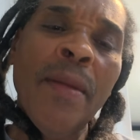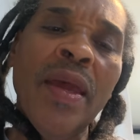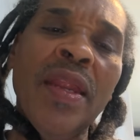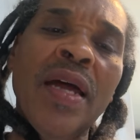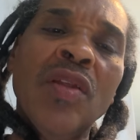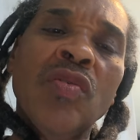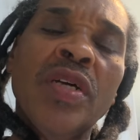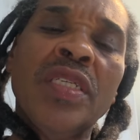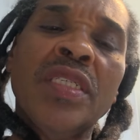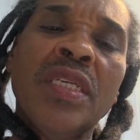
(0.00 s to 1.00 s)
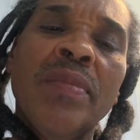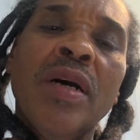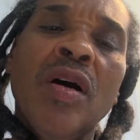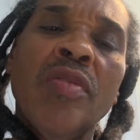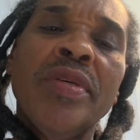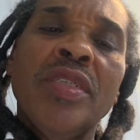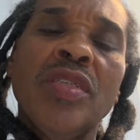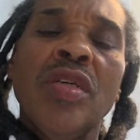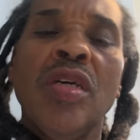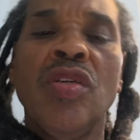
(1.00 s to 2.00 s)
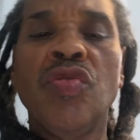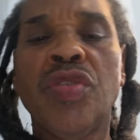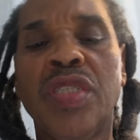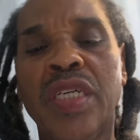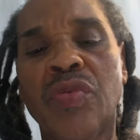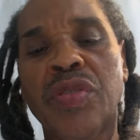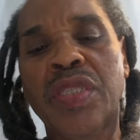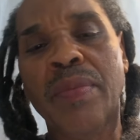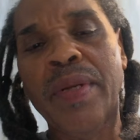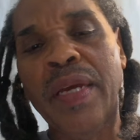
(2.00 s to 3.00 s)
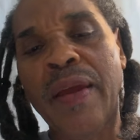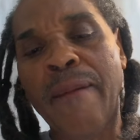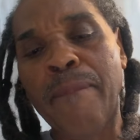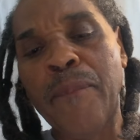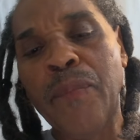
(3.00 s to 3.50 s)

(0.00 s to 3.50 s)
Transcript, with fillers: and i know that some of the homies used to deal with some of them